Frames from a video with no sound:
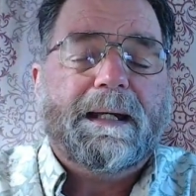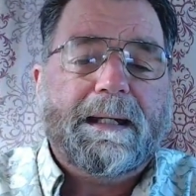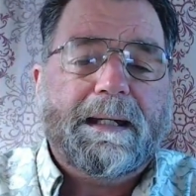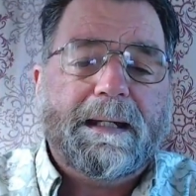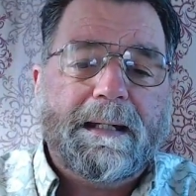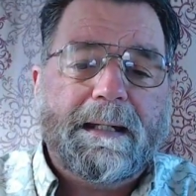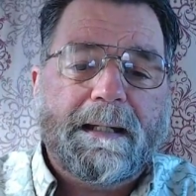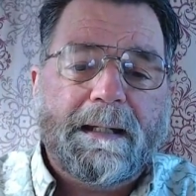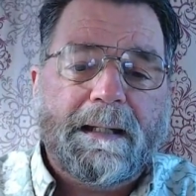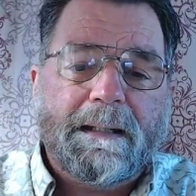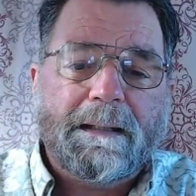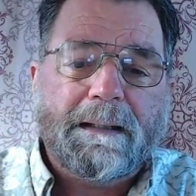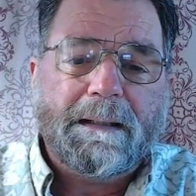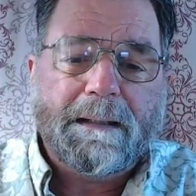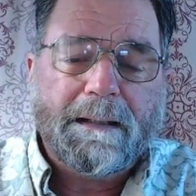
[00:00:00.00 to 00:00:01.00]

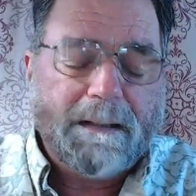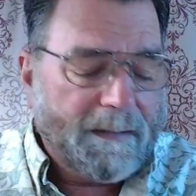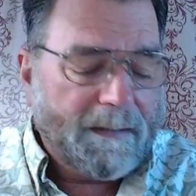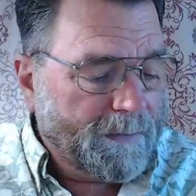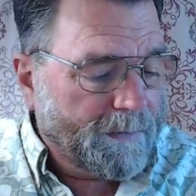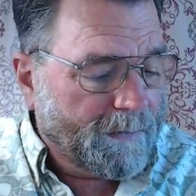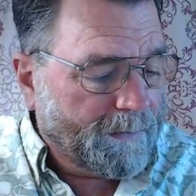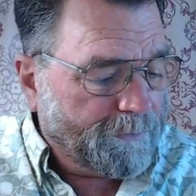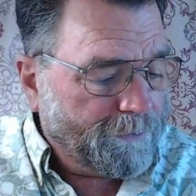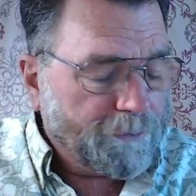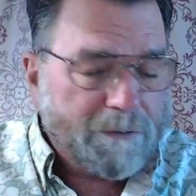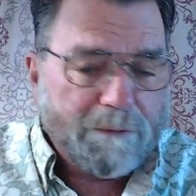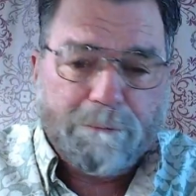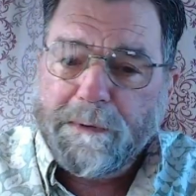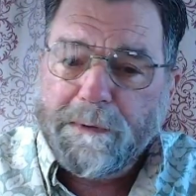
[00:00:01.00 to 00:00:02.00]
and
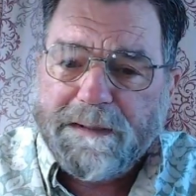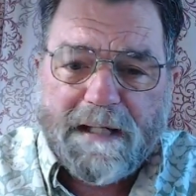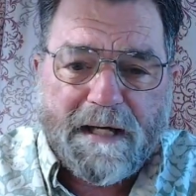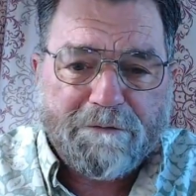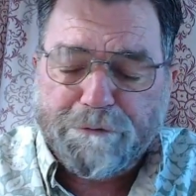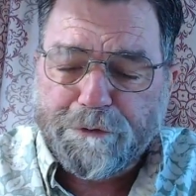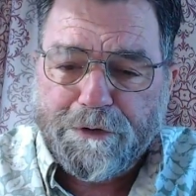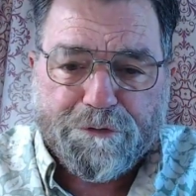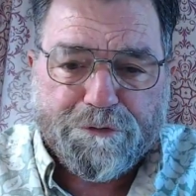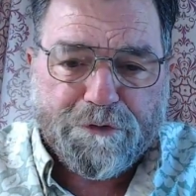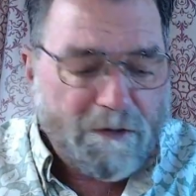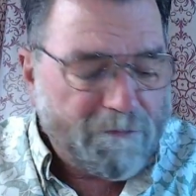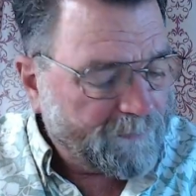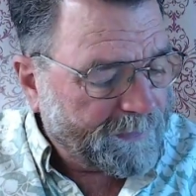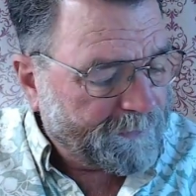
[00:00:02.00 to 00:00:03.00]
you can read that for yourself.